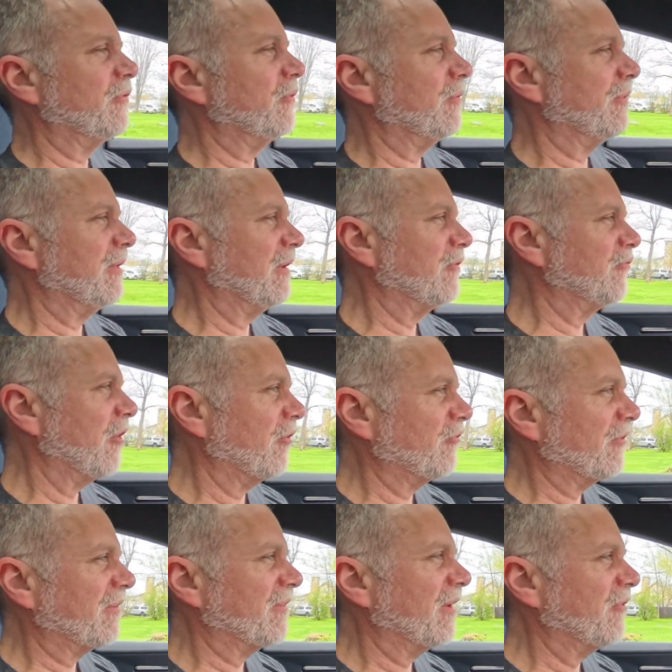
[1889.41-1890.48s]
to the
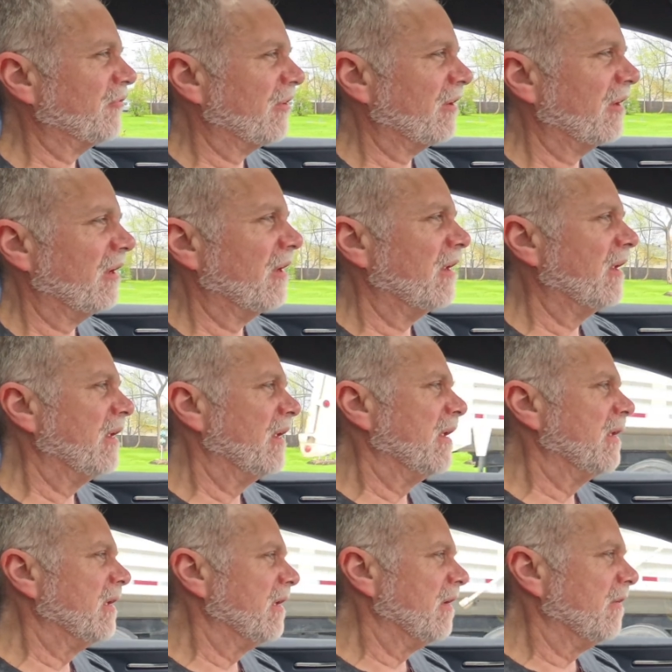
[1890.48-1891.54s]
charging station.
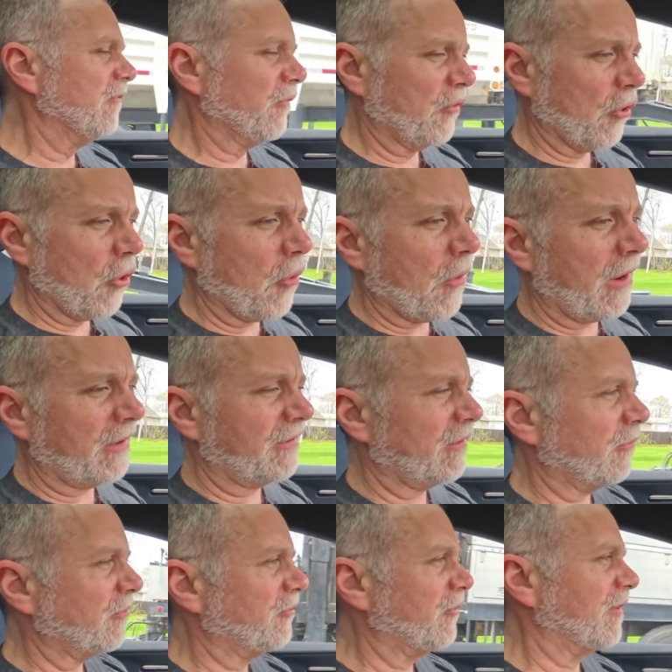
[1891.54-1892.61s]
No
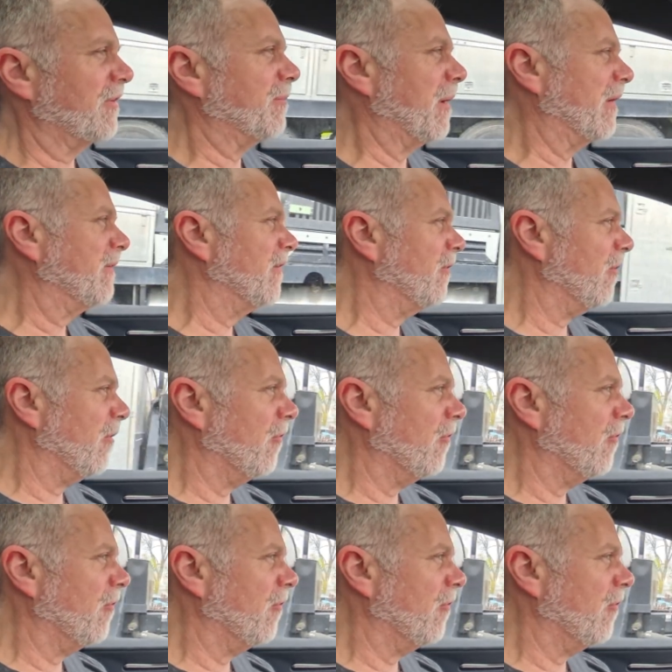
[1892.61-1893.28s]
idea what to expect here.